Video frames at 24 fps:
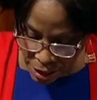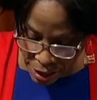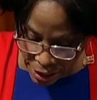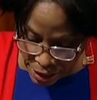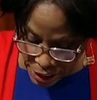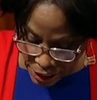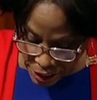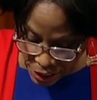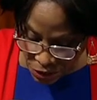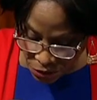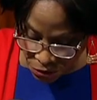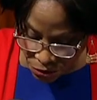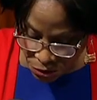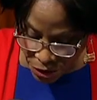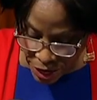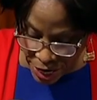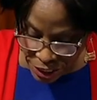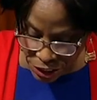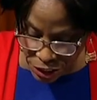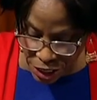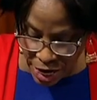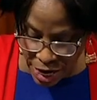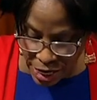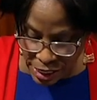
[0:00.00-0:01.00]
The
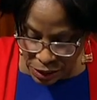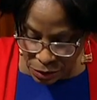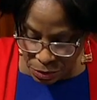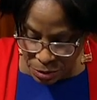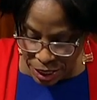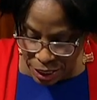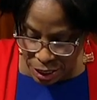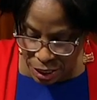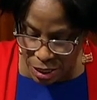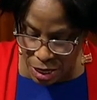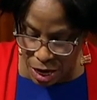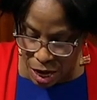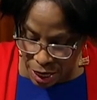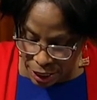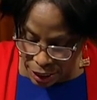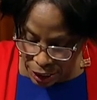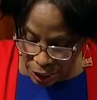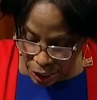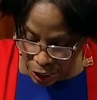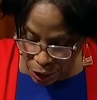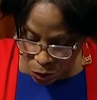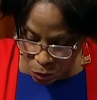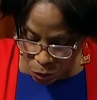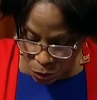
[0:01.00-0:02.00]
disenfranchisement and
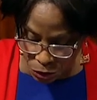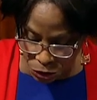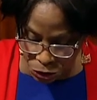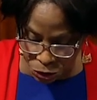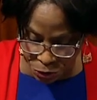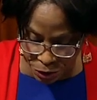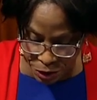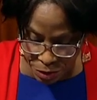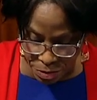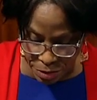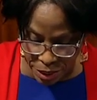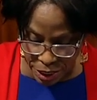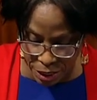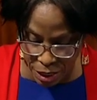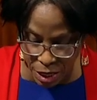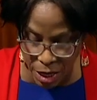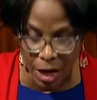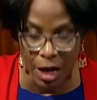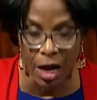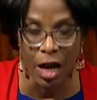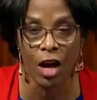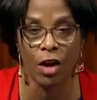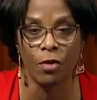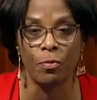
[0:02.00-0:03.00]
unequal treatment
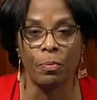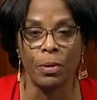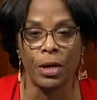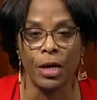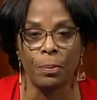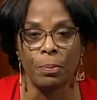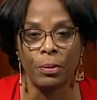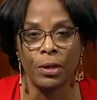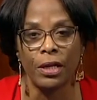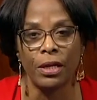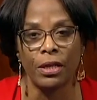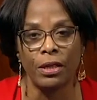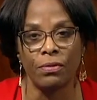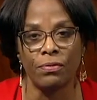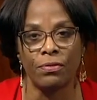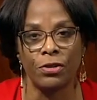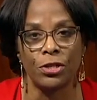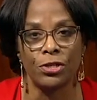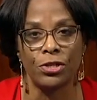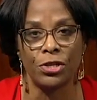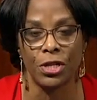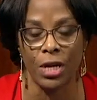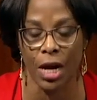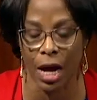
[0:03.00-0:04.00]
of people in the
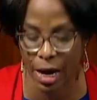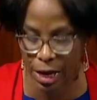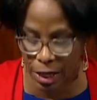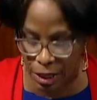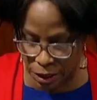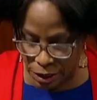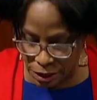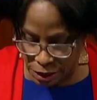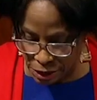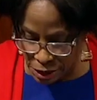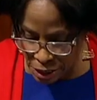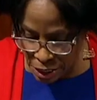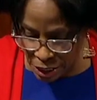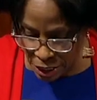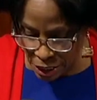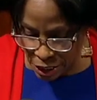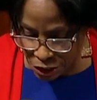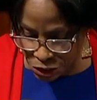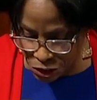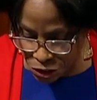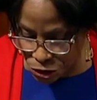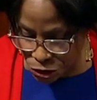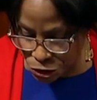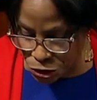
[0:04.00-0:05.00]
Virgin Islands
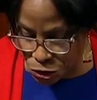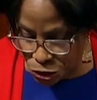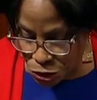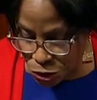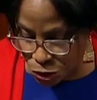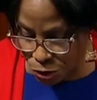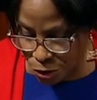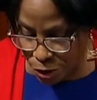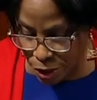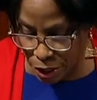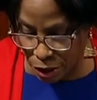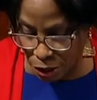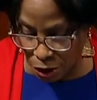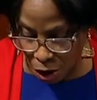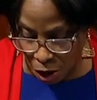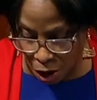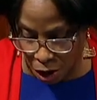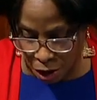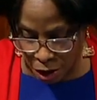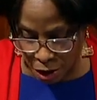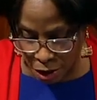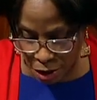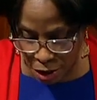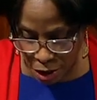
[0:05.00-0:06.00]
is de jure
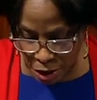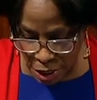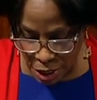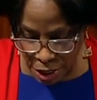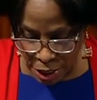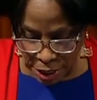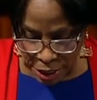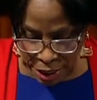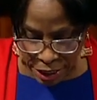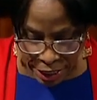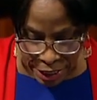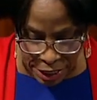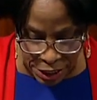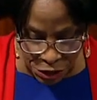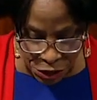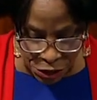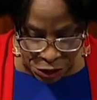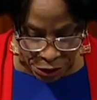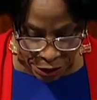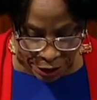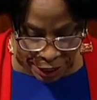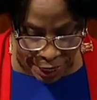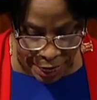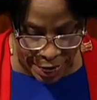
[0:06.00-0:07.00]
law. The
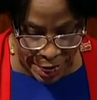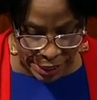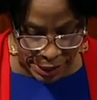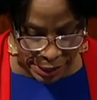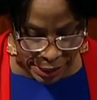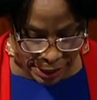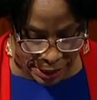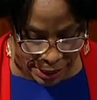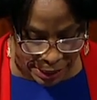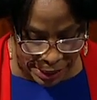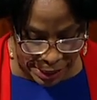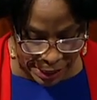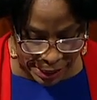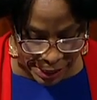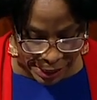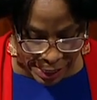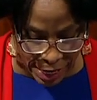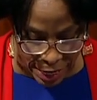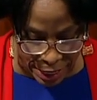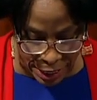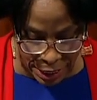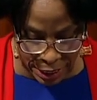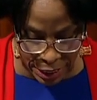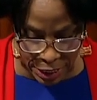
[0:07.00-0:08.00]
insular cases
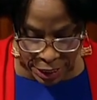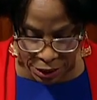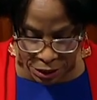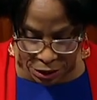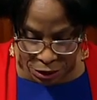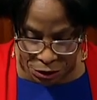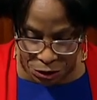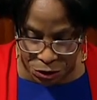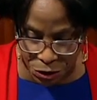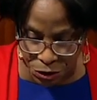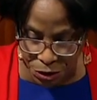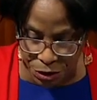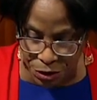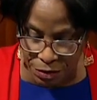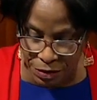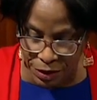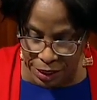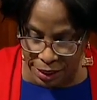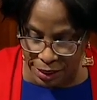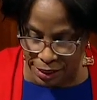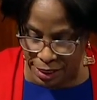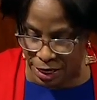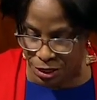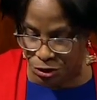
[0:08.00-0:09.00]
decided at the turn of
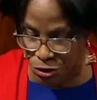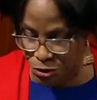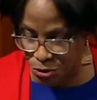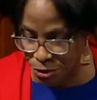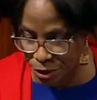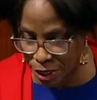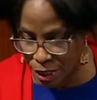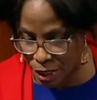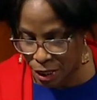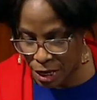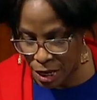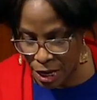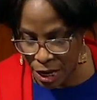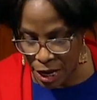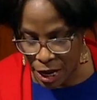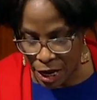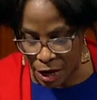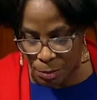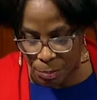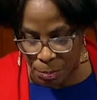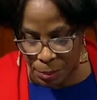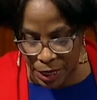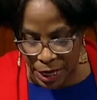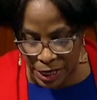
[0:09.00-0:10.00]
the century
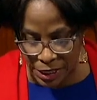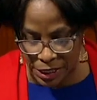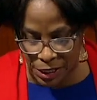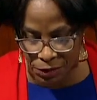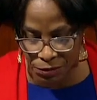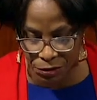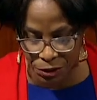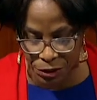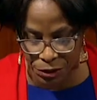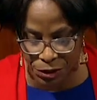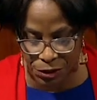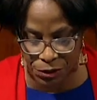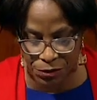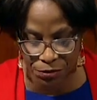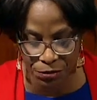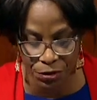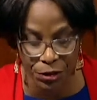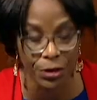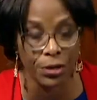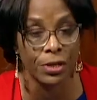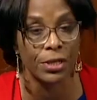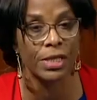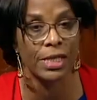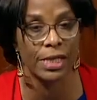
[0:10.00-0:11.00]
and Plessy versus
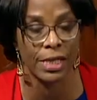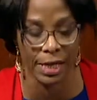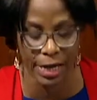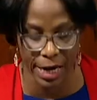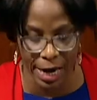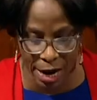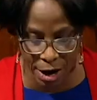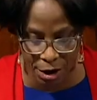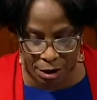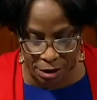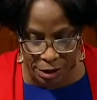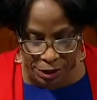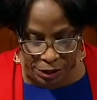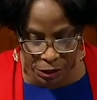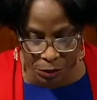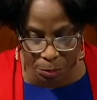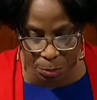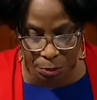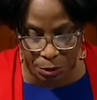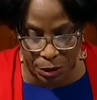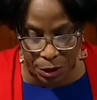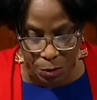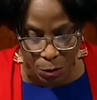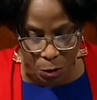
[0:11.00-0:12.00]
Ferguson era
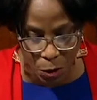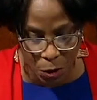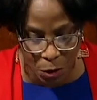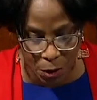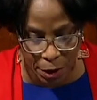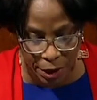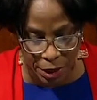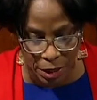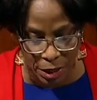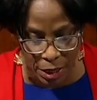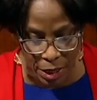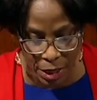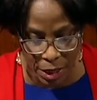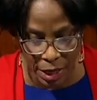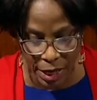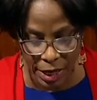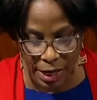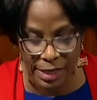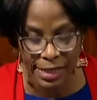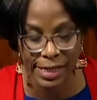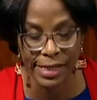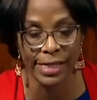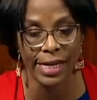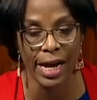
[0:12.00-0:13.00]
Supreme Court
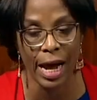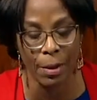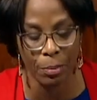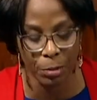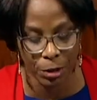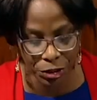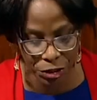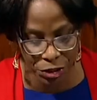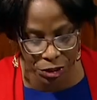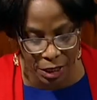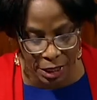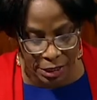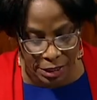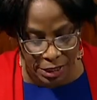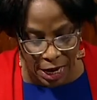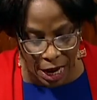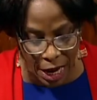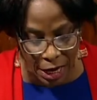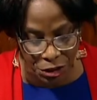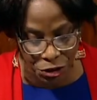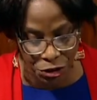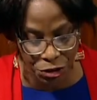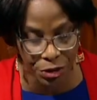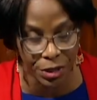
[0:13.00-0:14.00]
established a
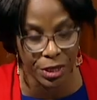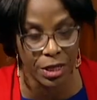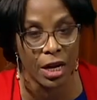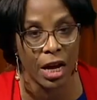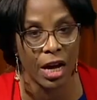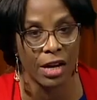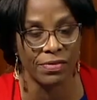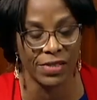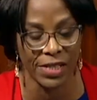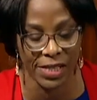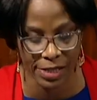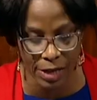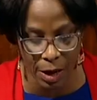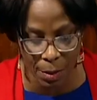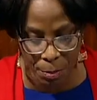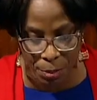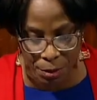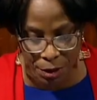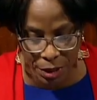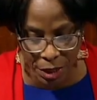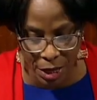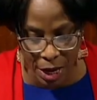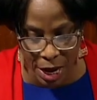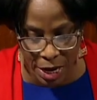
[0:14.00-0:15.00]
doctrine of
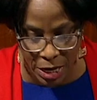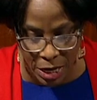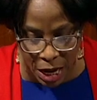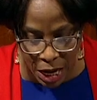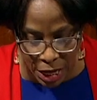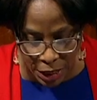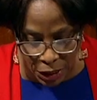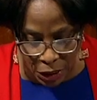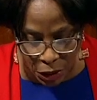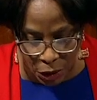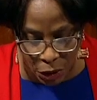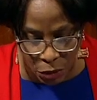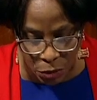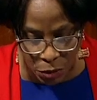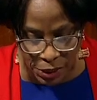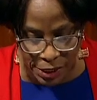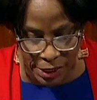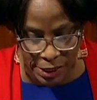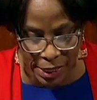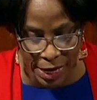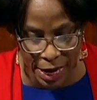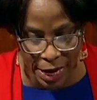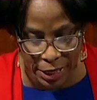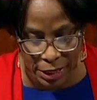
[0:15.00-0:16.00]
separate and unequal
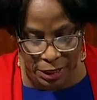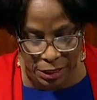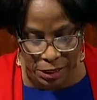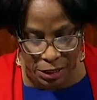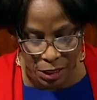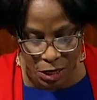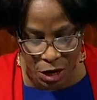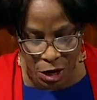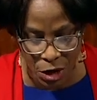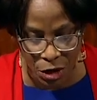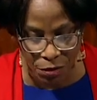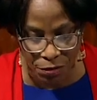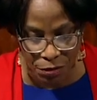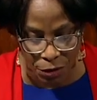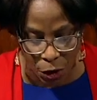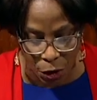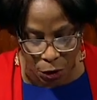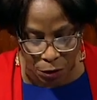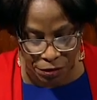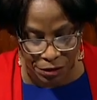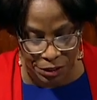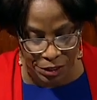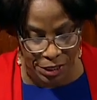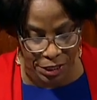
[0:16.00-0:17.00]
status for
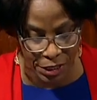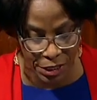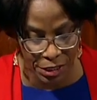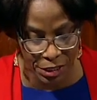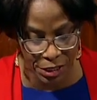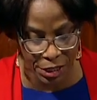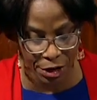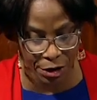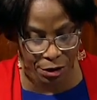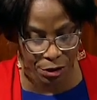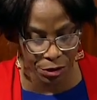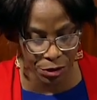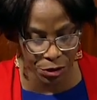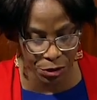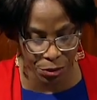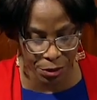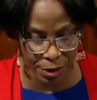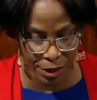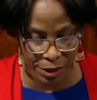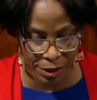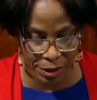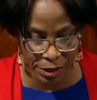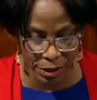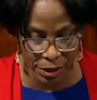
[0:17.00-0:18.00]
overseas
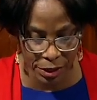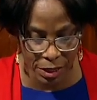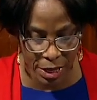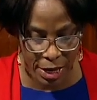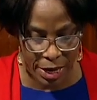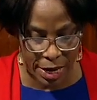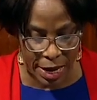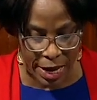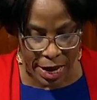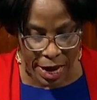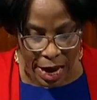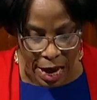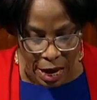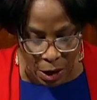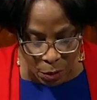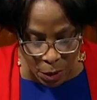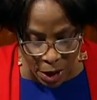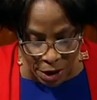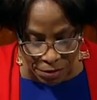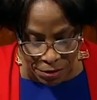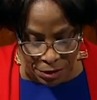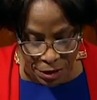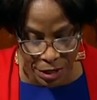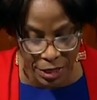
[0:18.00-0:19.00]
territories.
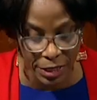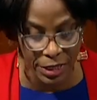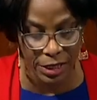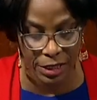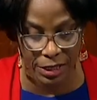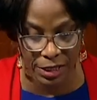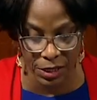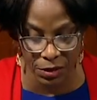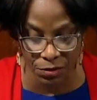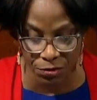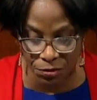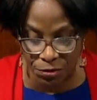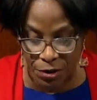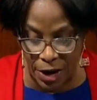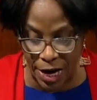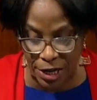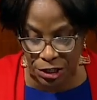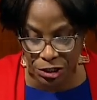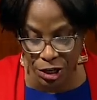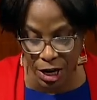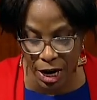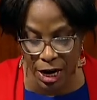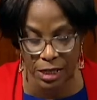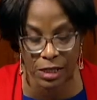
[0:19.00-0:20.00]
However, the
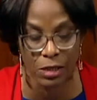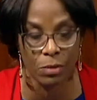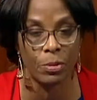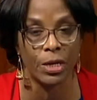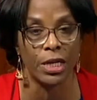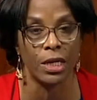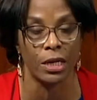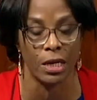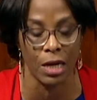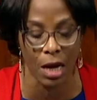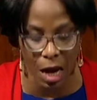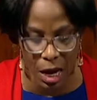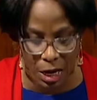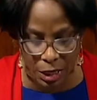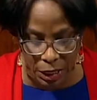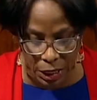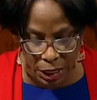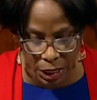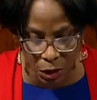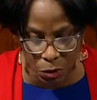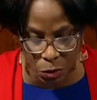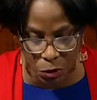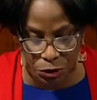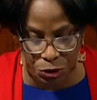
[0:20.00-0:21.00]
disenfranchisement and
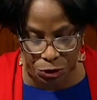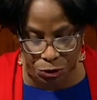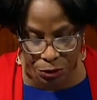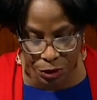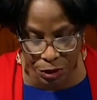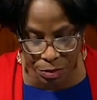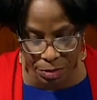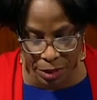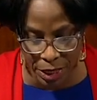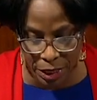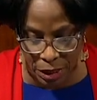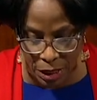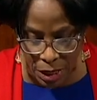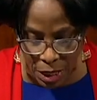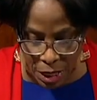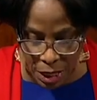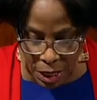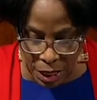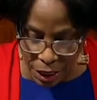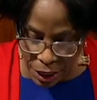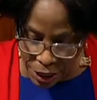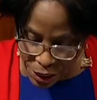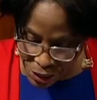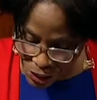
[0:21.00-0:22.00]
unequal treatment
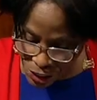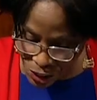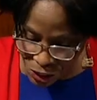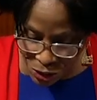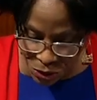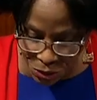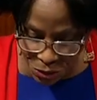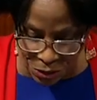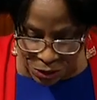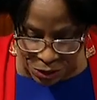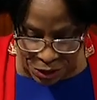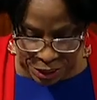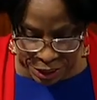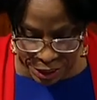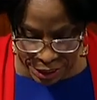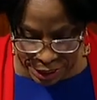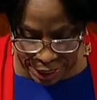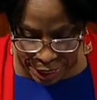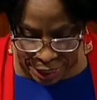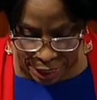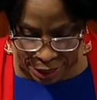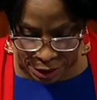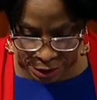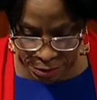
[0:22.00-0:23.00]
continues
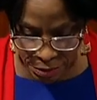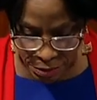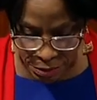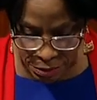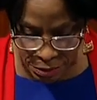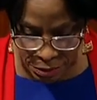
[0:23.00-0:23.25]
today.